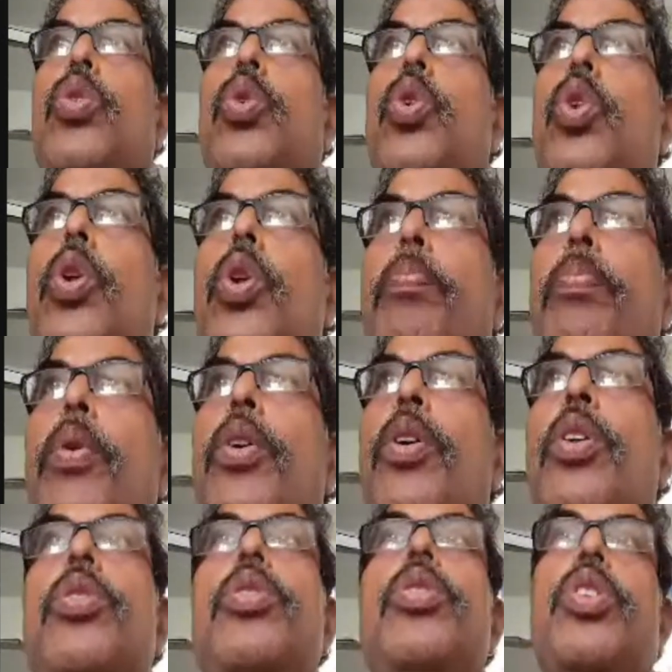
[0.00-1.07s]
to
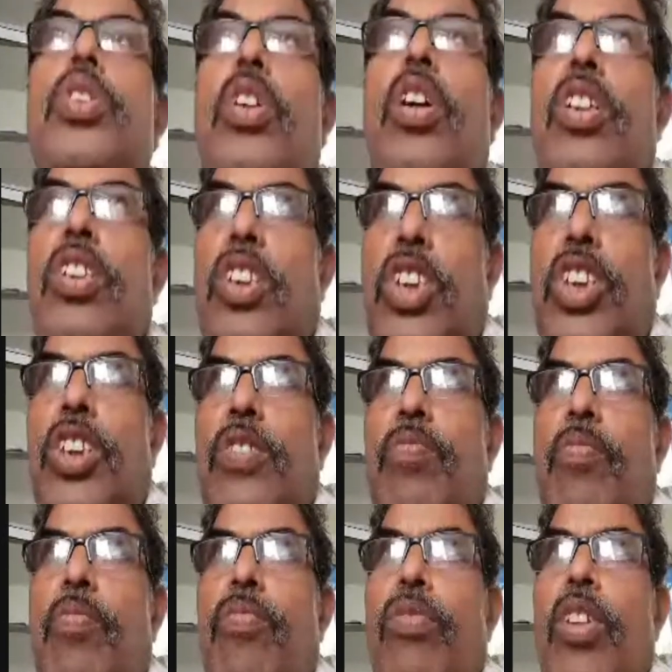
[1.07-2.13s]
produce knowledge,
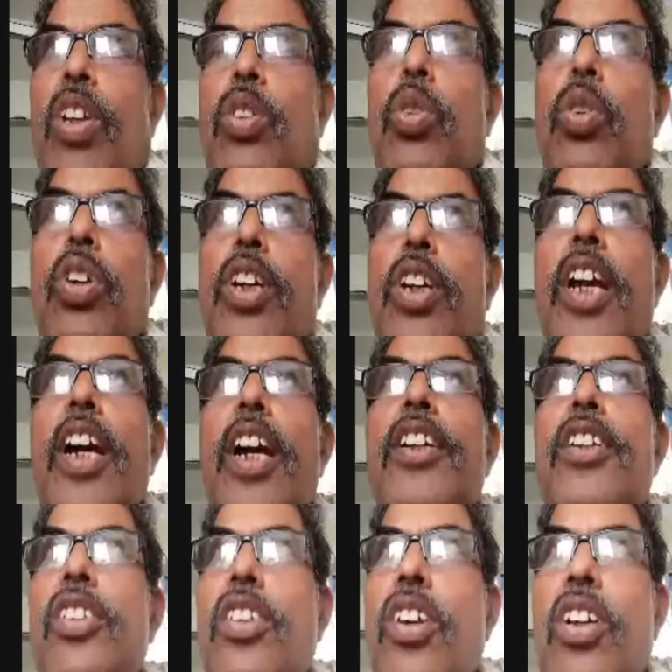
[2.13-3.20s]
to create
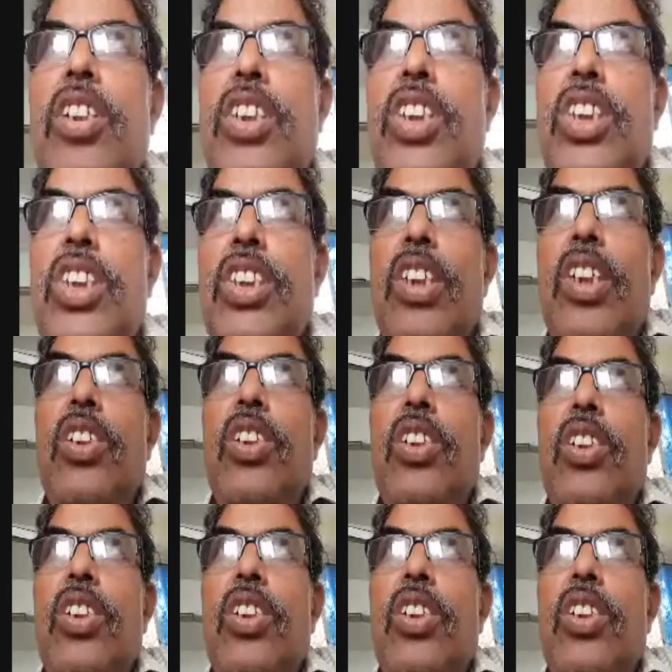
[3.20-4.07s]
knowledge, to